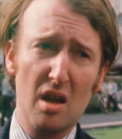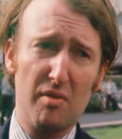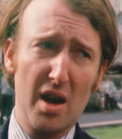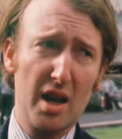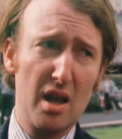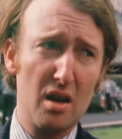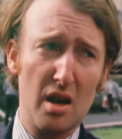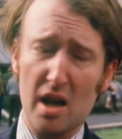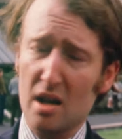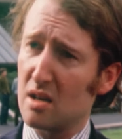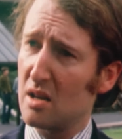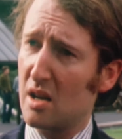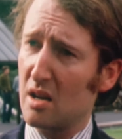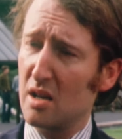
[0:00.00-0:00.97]
If I get
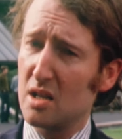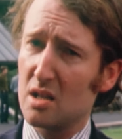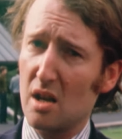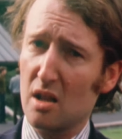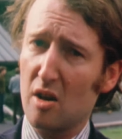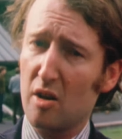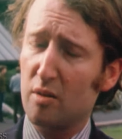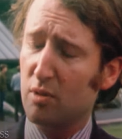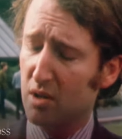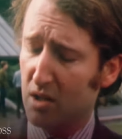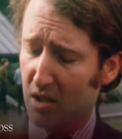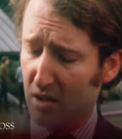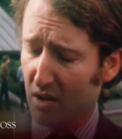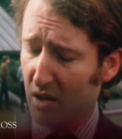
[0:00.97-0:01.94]
elected, at least I'll go in with a
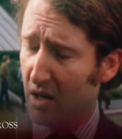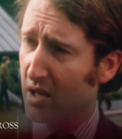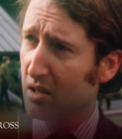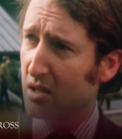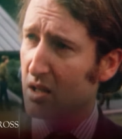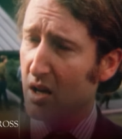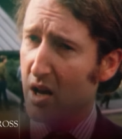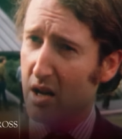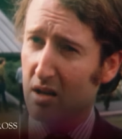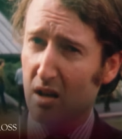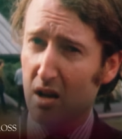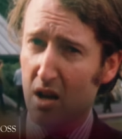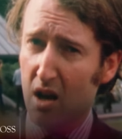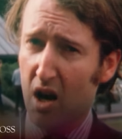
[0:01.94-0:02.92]
clean slate.
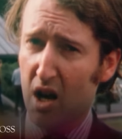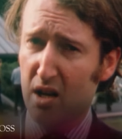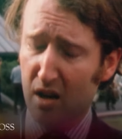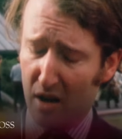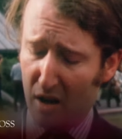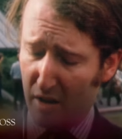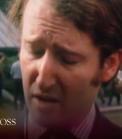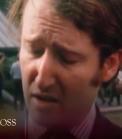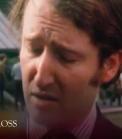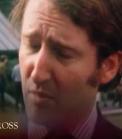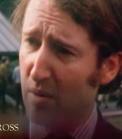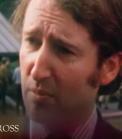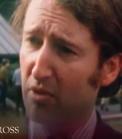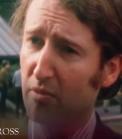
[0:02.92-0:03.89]
I don't go in as a
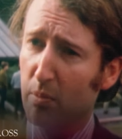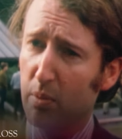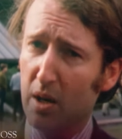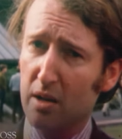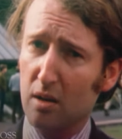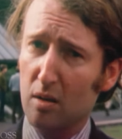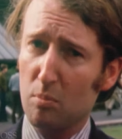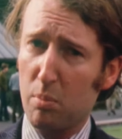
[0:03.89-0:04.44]
member of a political